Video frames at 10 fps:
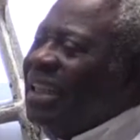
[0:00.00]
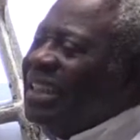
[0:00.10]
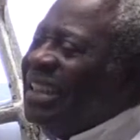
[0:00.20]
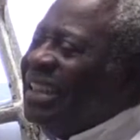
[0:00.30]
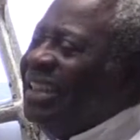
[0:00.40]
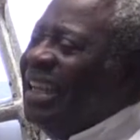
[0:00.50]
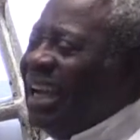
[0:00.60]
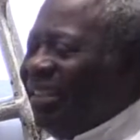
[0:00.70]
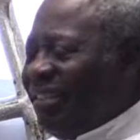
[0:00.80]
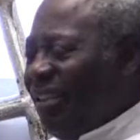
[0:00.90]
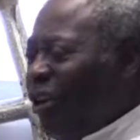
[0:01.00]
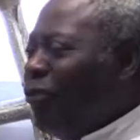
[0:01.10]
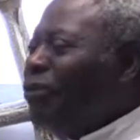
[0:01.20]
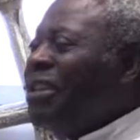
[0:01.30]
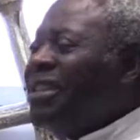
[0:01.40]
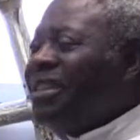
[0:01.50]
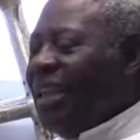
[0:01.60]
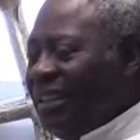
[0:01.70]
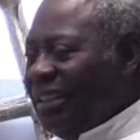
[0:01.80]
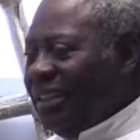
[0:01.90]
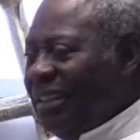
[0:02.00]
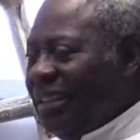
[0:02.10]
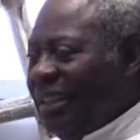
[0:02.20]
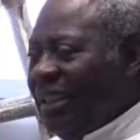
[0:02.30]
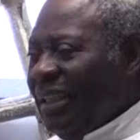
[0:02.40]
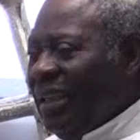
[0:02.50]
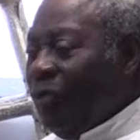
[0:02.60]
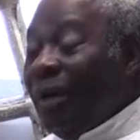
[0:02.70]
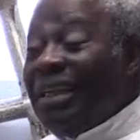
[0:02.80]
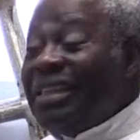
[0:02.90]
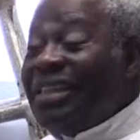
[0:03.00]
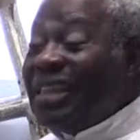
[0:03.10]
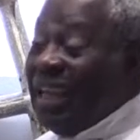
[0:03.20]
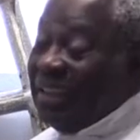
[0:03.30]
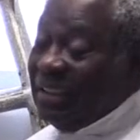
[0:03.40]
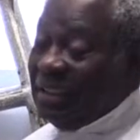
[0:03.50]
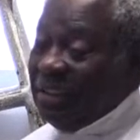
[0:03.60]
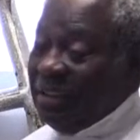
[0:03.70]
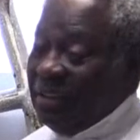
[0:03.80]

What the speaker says: Is the death of his saint. When a saint